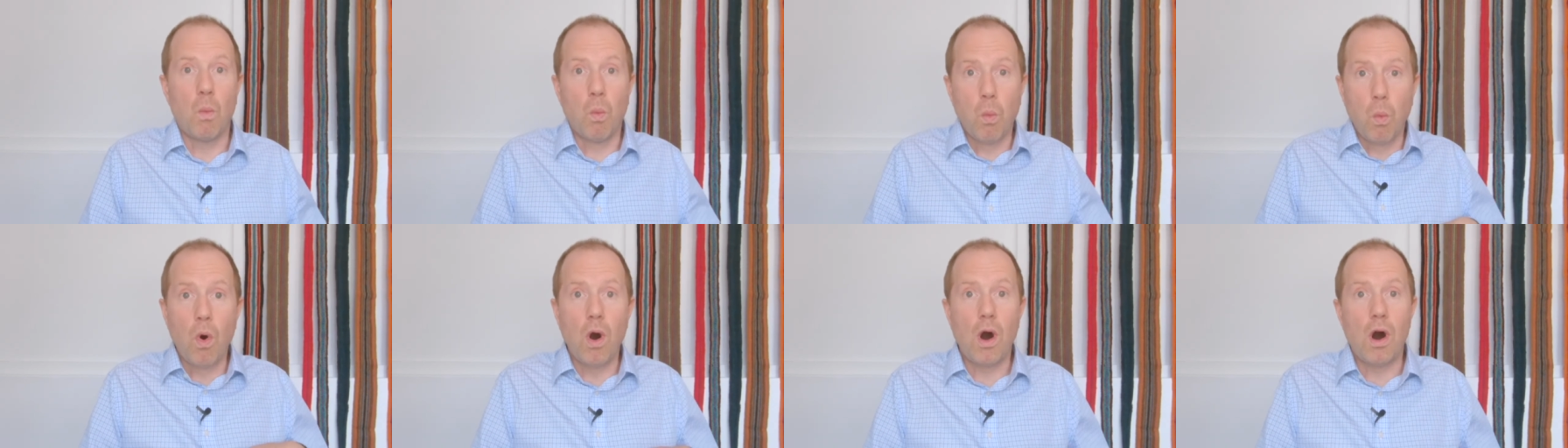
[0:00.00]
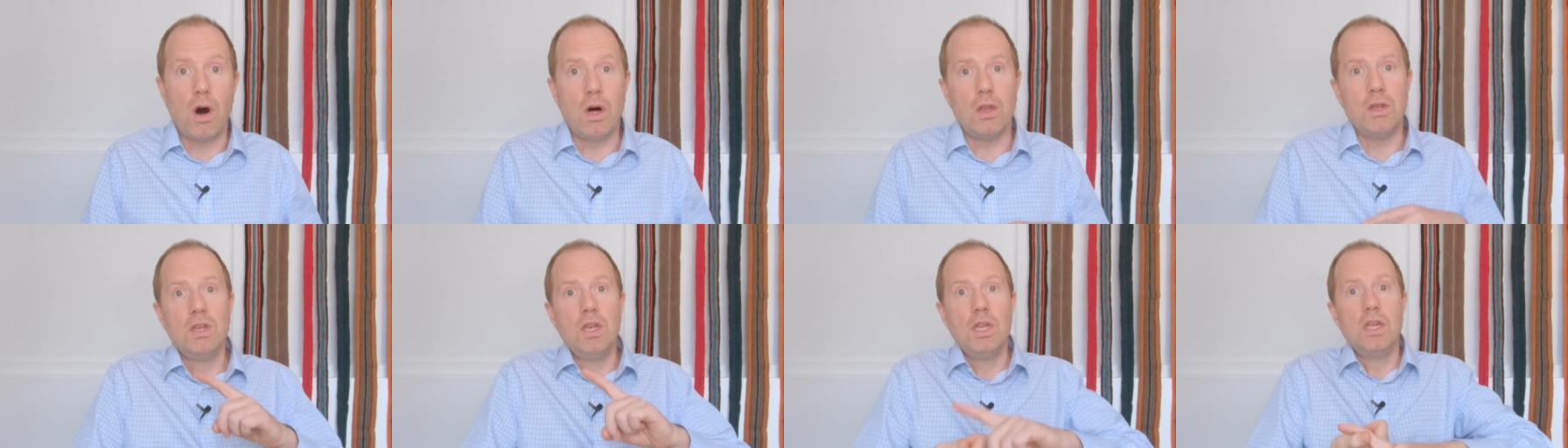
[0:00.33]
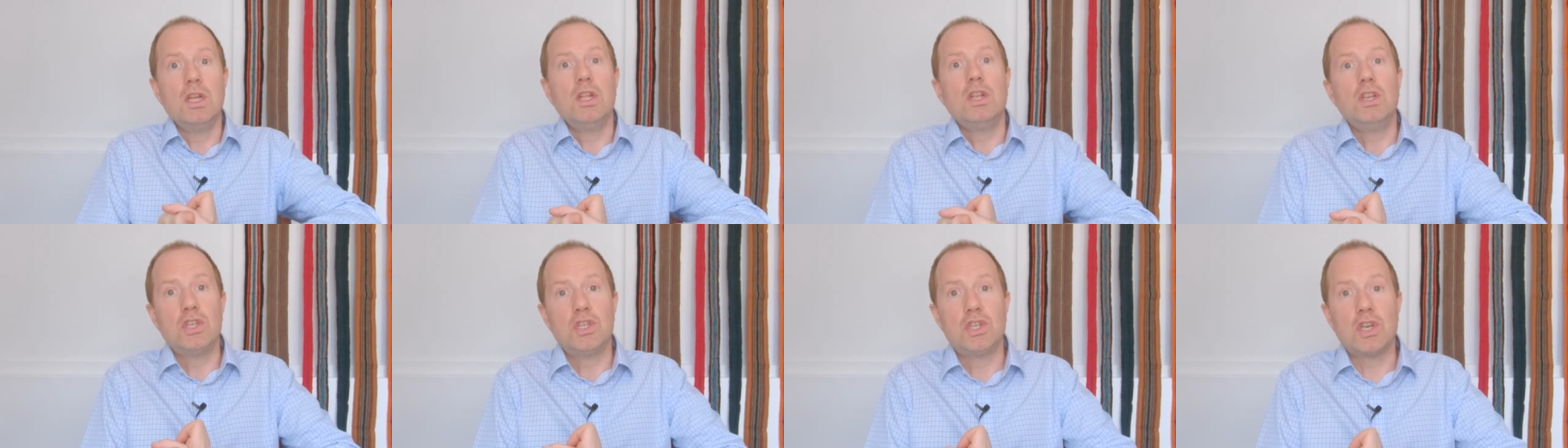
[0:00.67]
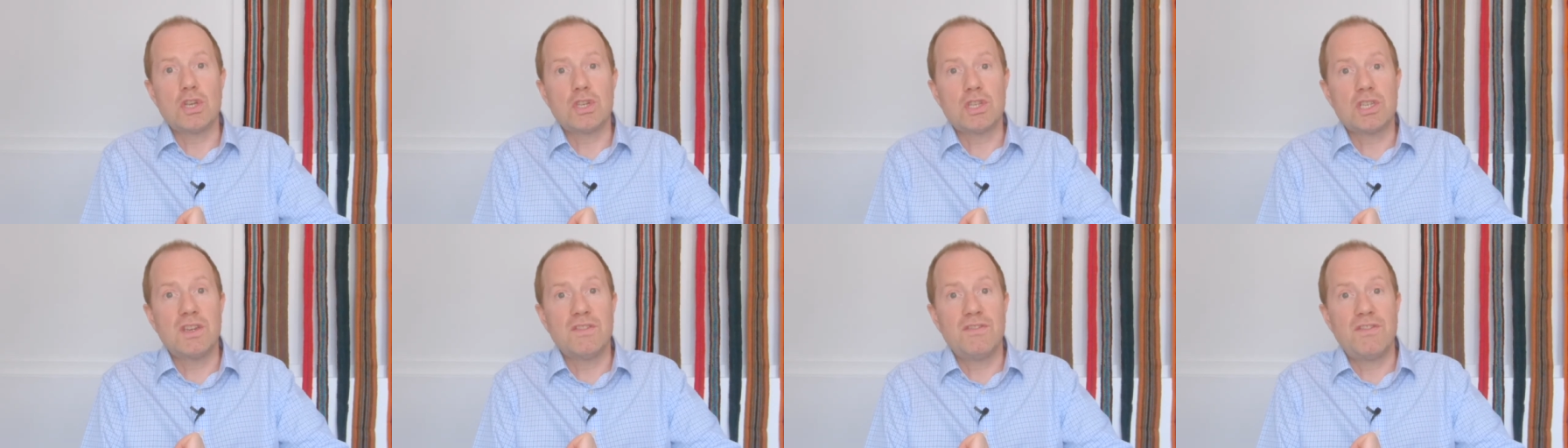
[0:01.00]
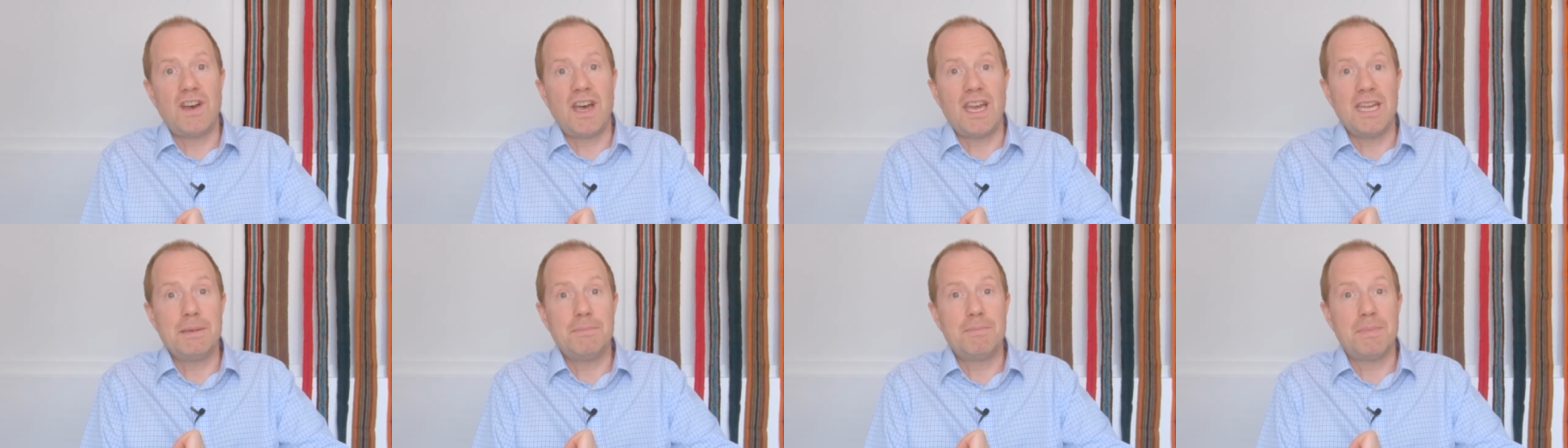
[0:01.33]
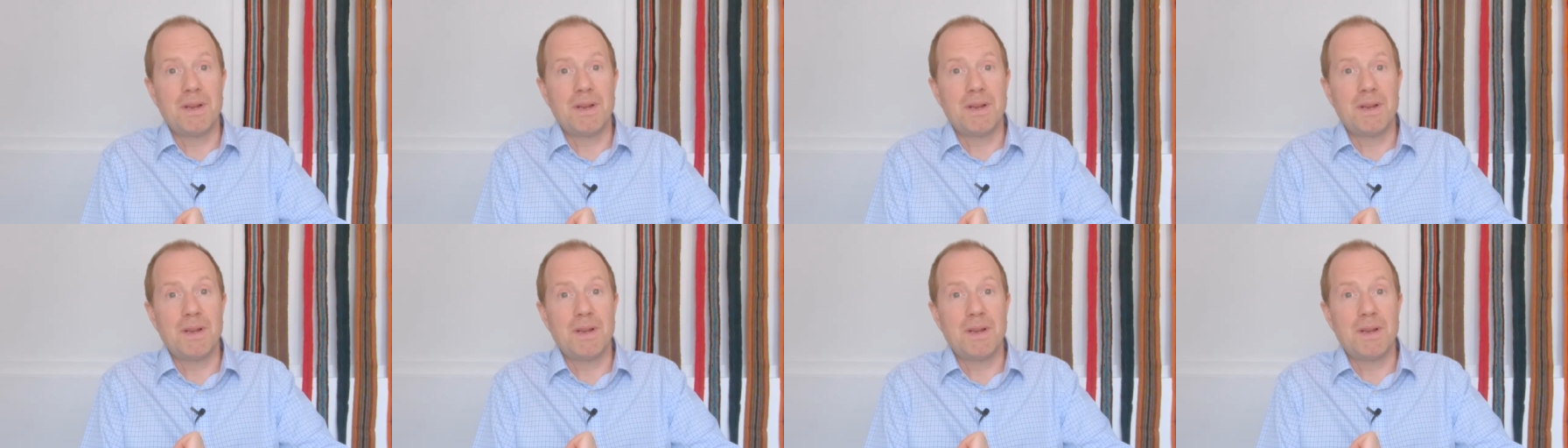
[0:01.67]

1. Justified